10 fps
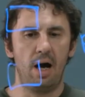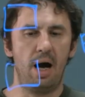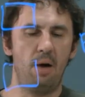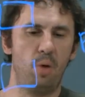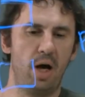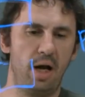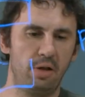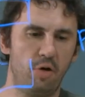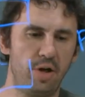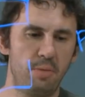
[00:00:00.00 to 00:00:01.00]
Our
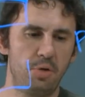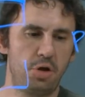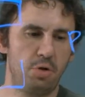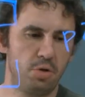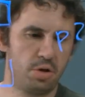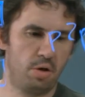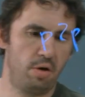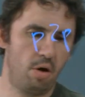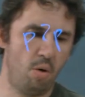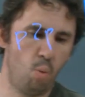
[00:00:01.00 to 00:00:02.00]
algorithm chooses
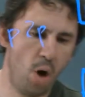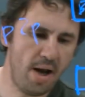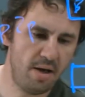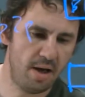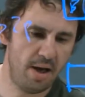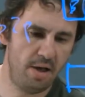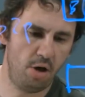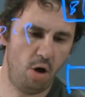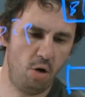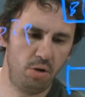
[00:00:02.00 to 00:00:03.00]
one and
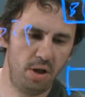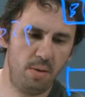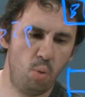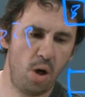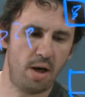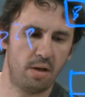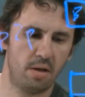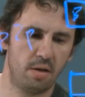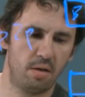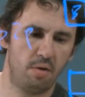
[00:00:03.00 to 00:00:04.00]
only one
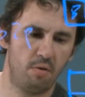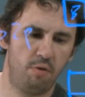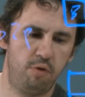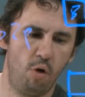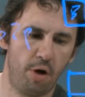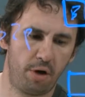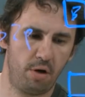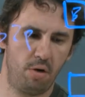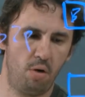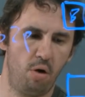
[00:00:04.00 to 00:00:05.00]
fork
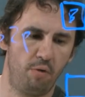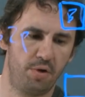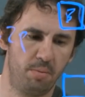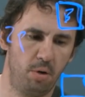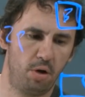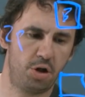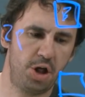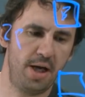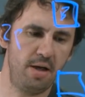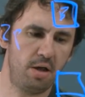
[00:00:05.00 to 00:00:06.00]
of the
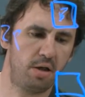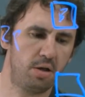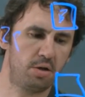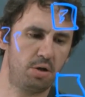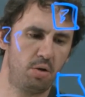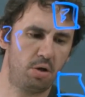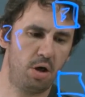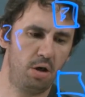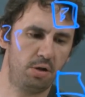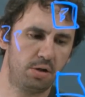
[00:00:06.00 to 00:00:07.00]
blockchain, so
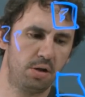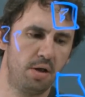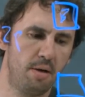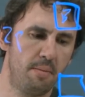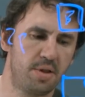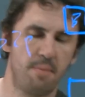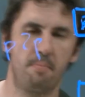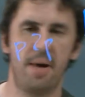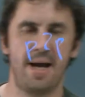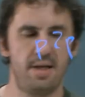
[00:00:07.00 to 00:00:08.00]
call it the
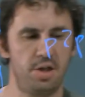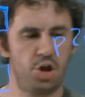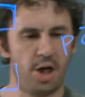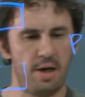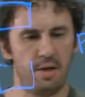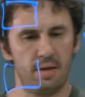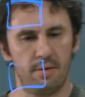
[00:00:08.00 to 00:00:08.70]
main chain.